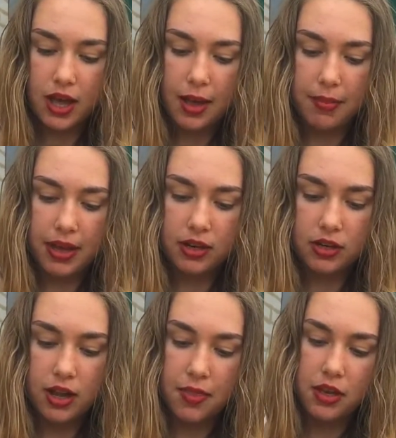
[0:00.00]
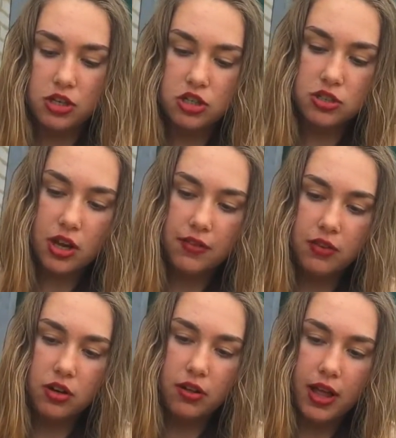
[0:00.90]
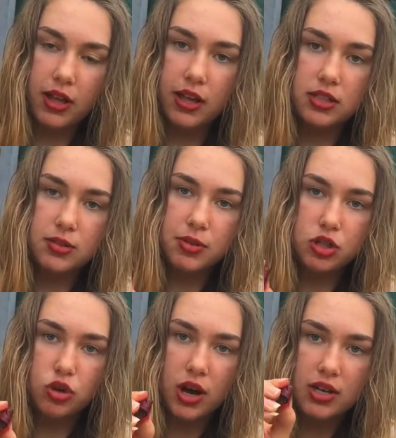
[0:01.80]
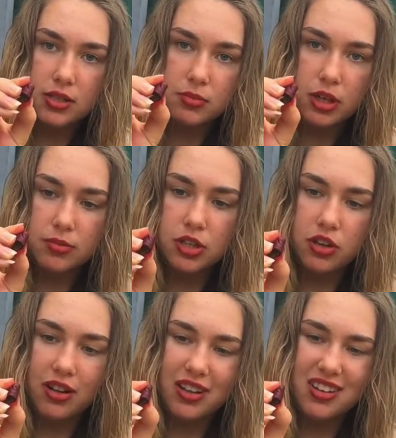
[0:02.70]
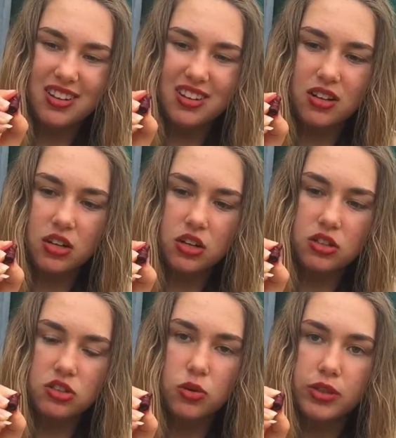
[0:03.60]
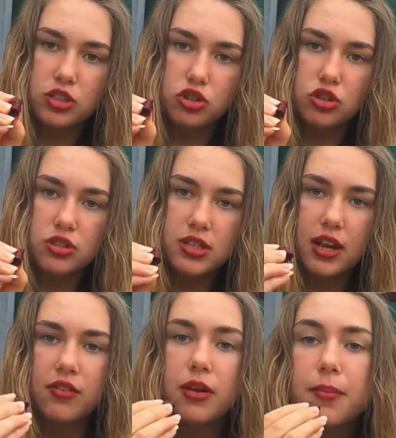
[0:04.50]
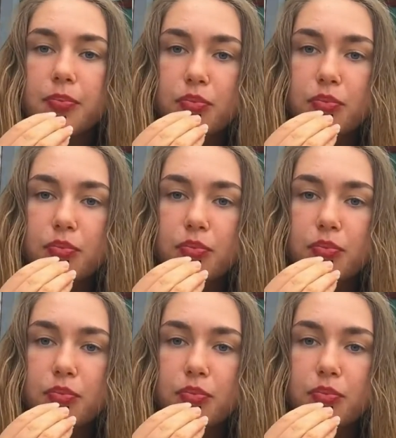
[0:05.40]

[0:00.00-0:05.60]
And then you just kind of gotta let it gets a bit dry sometimes, so you gotta squeeze the juices out of it.